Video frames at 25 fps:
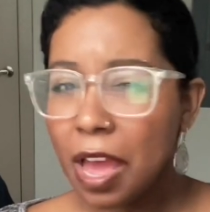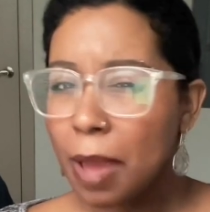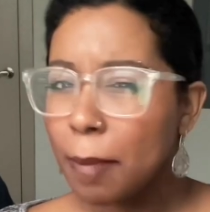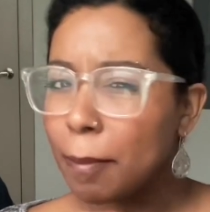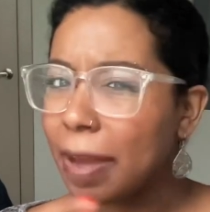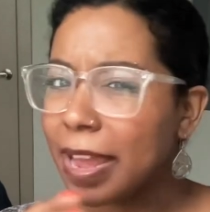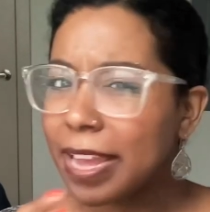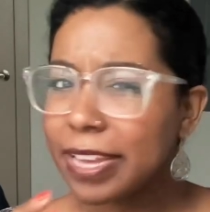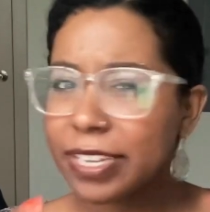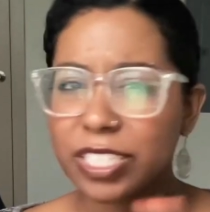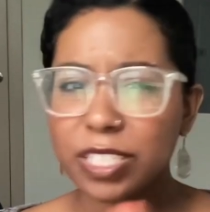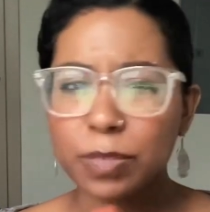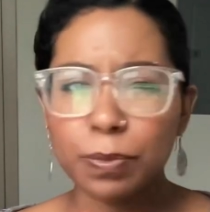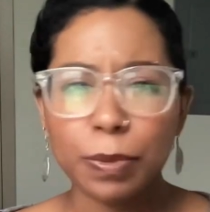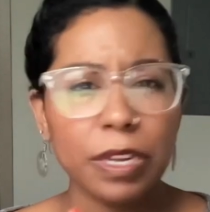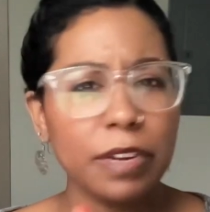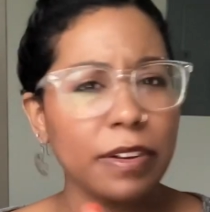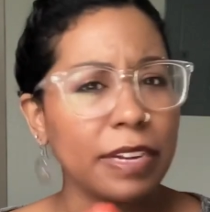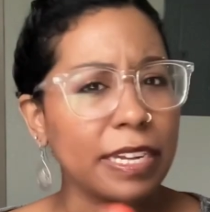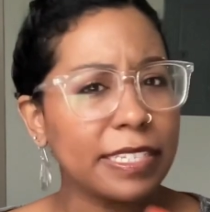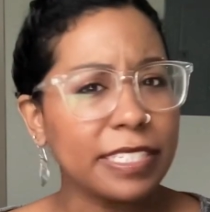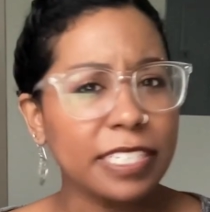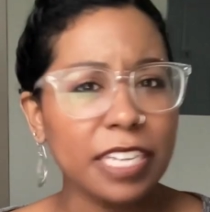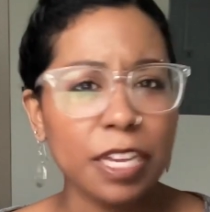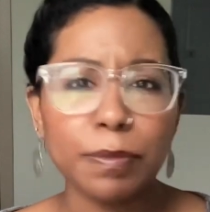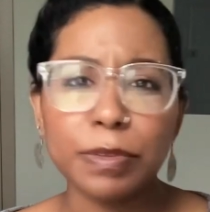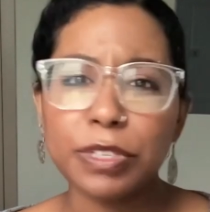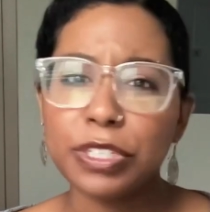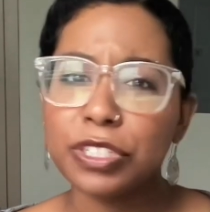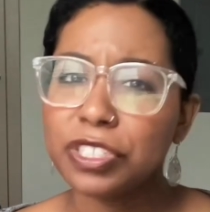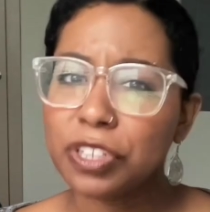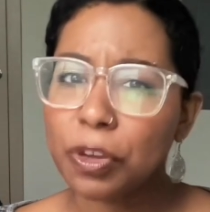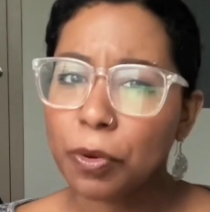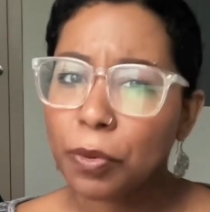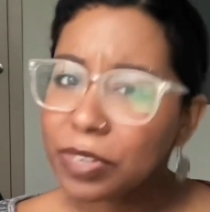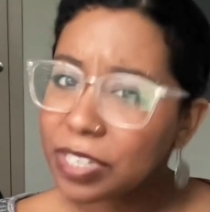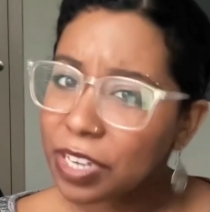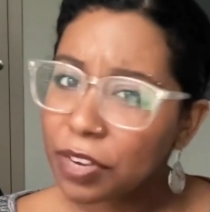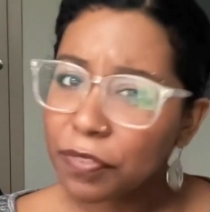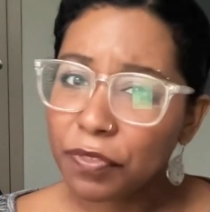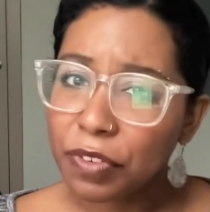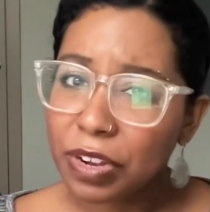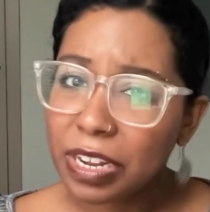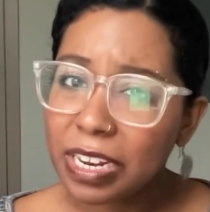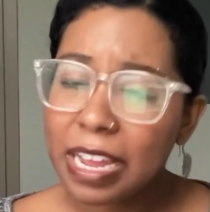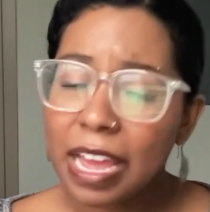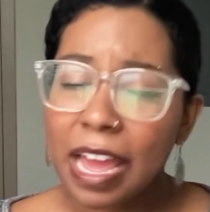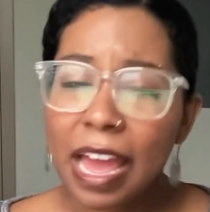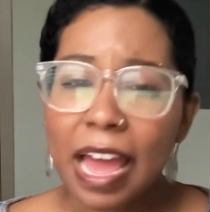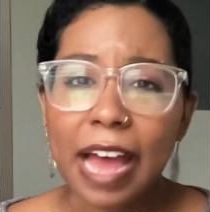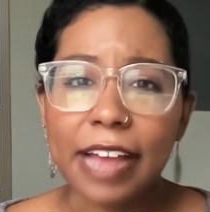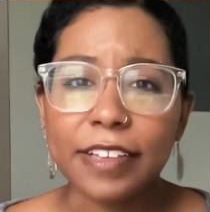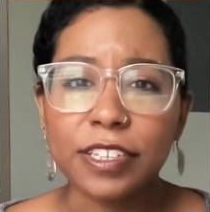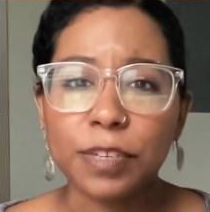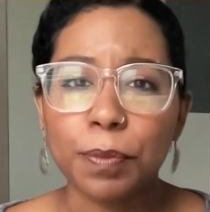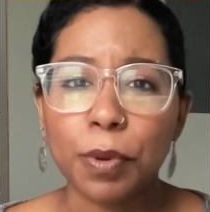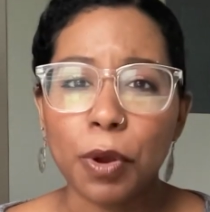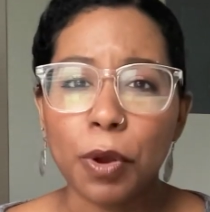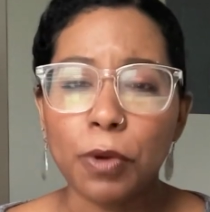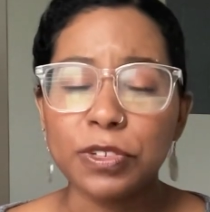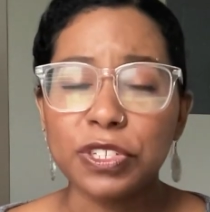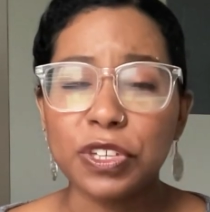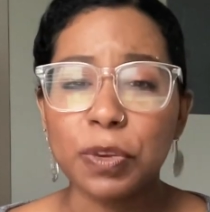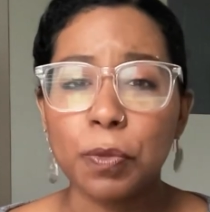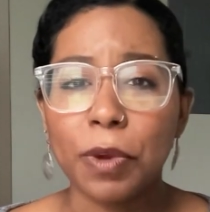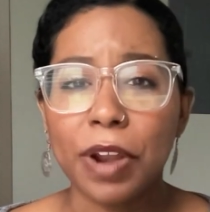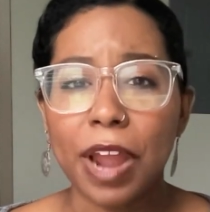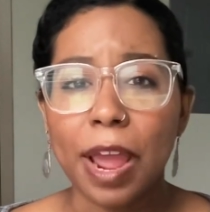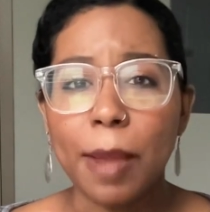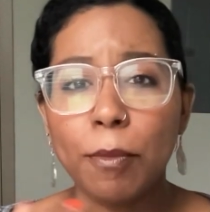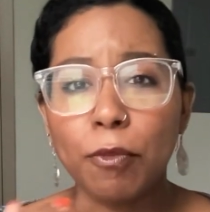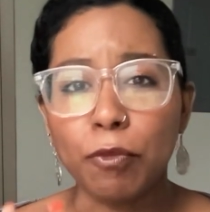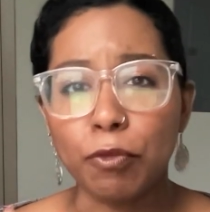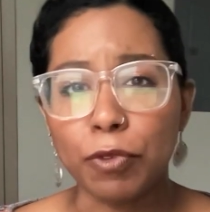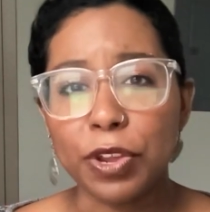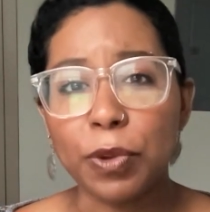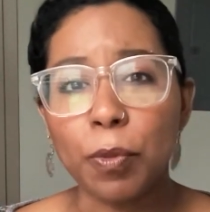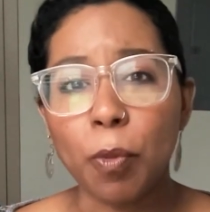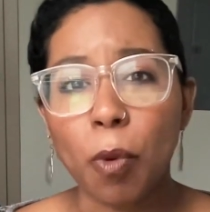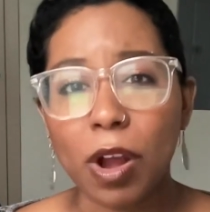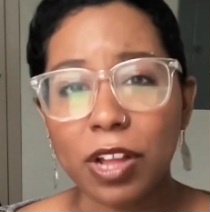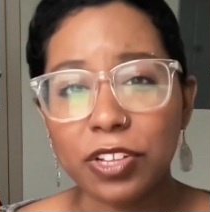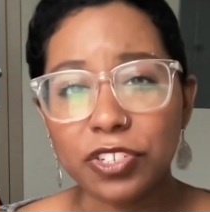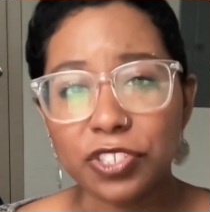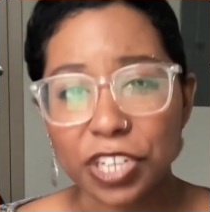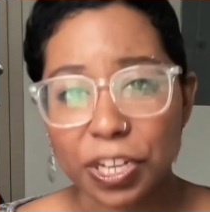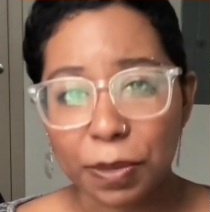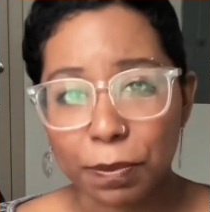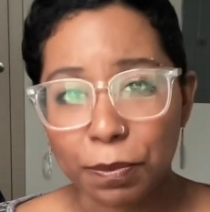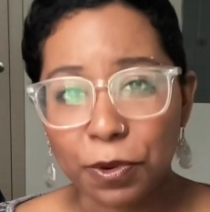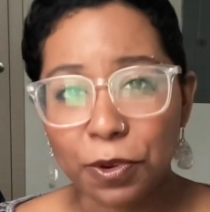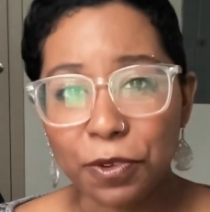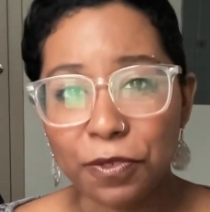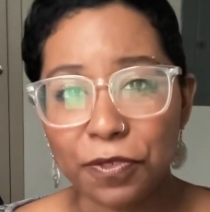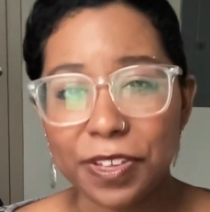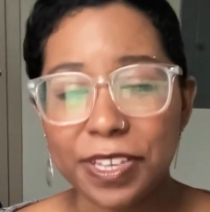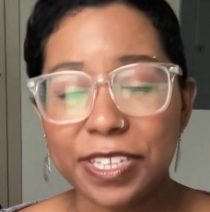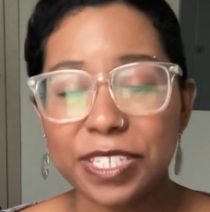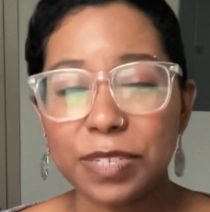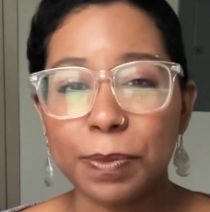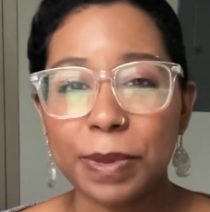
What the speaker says: my experience can be so different as opposed to when I'm rewatching movies,